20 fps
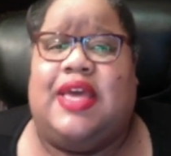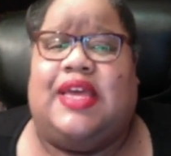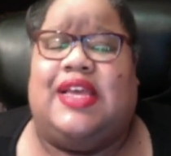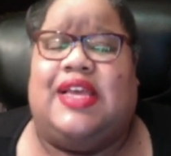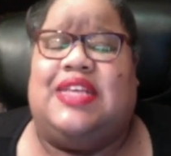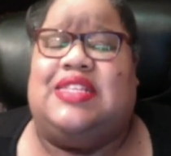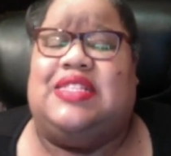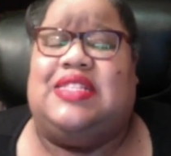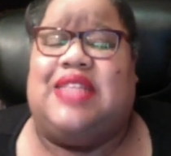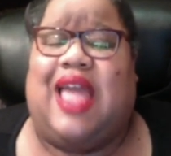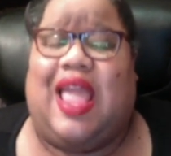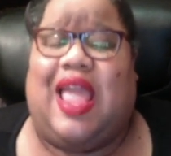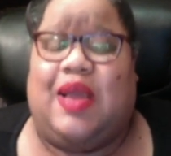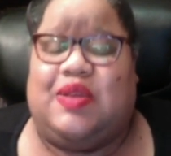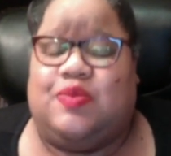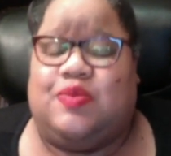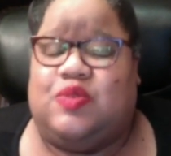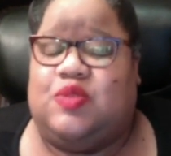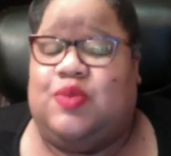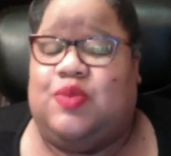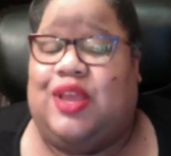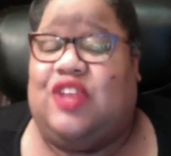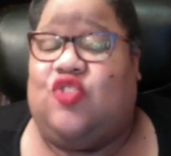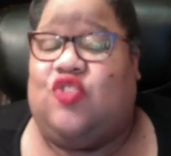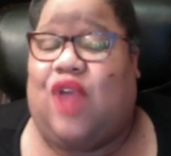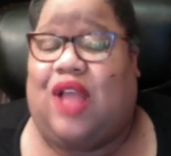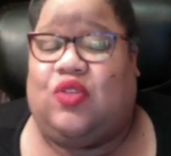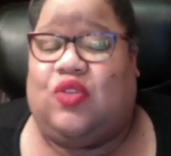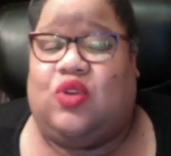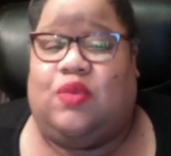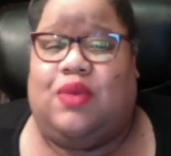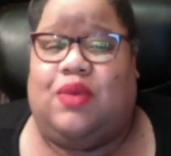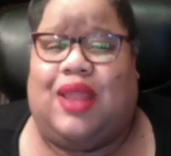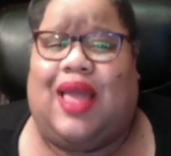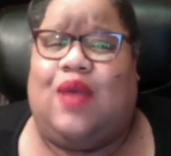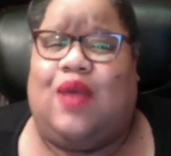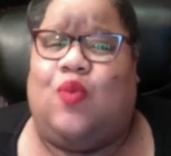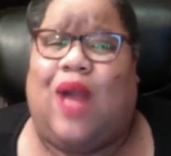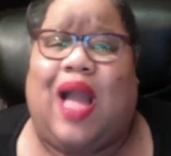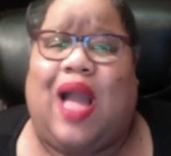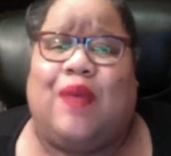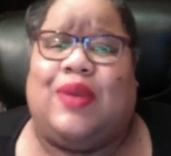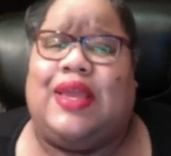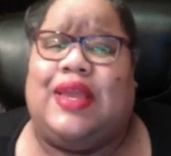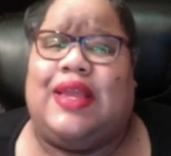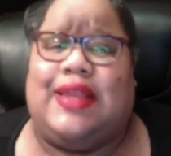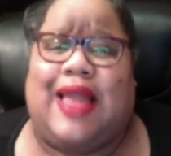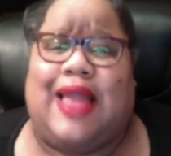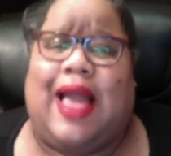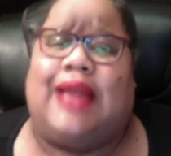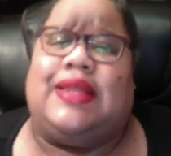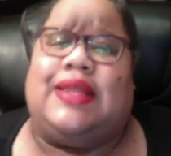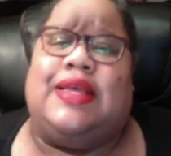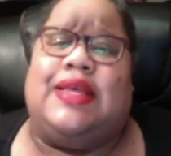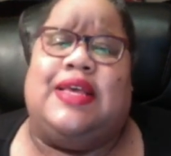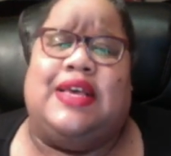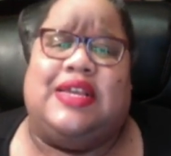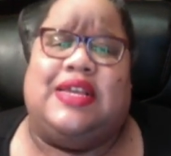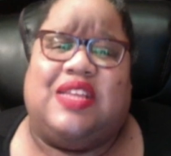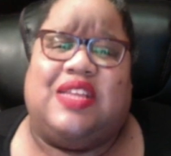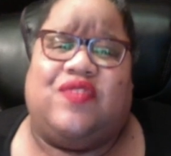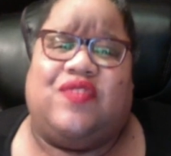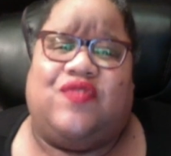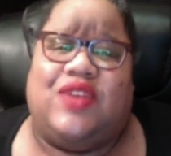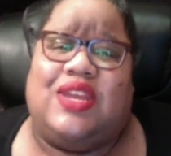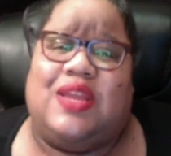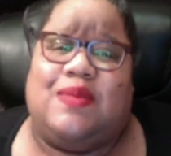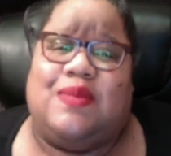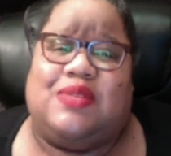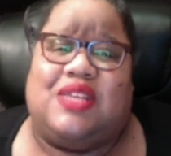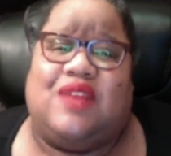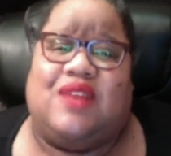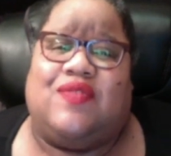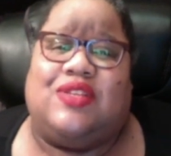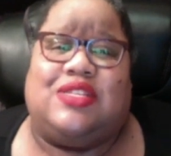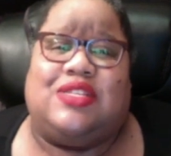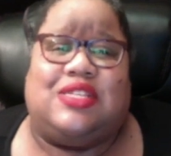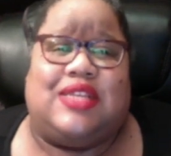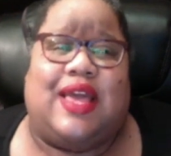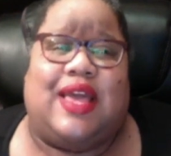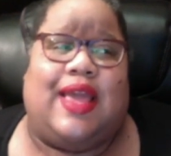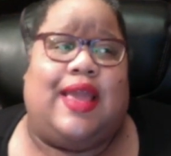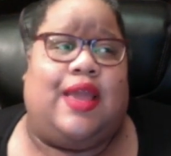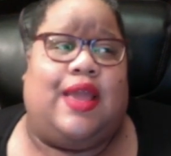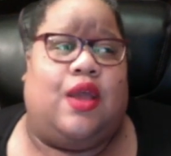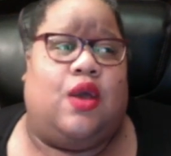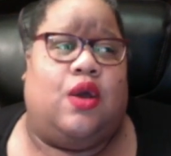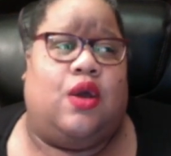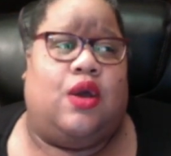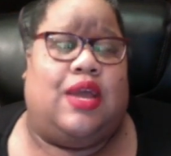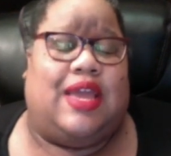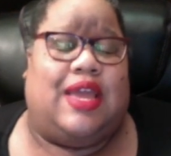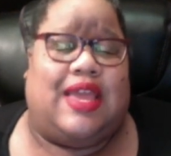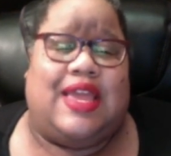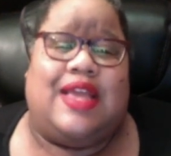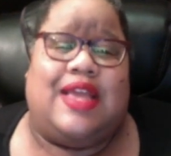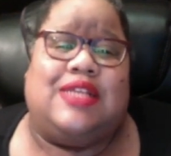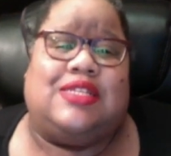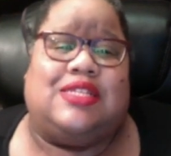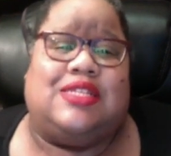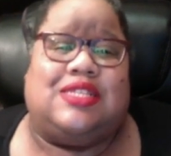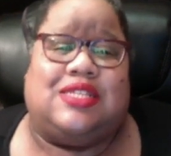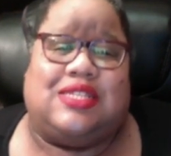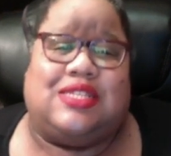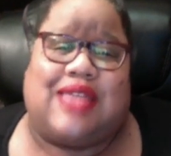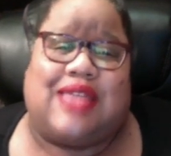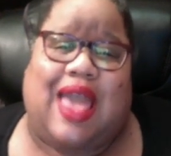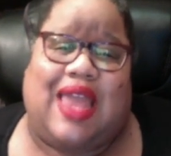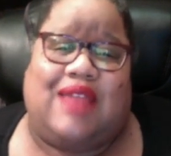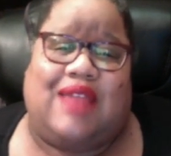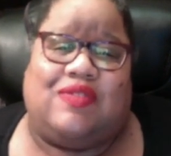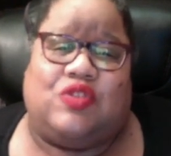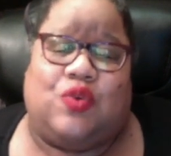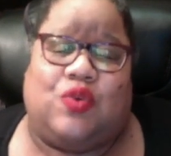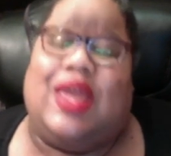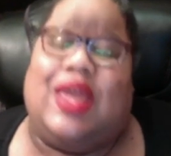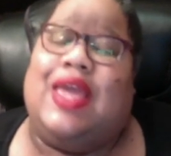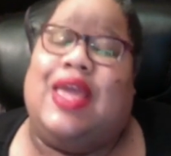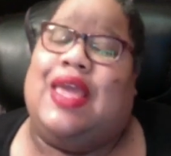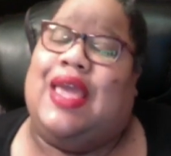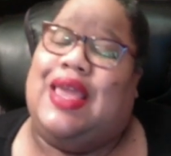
His name was being dragged through the mud. Like, why would he not defend himself and say his side of story?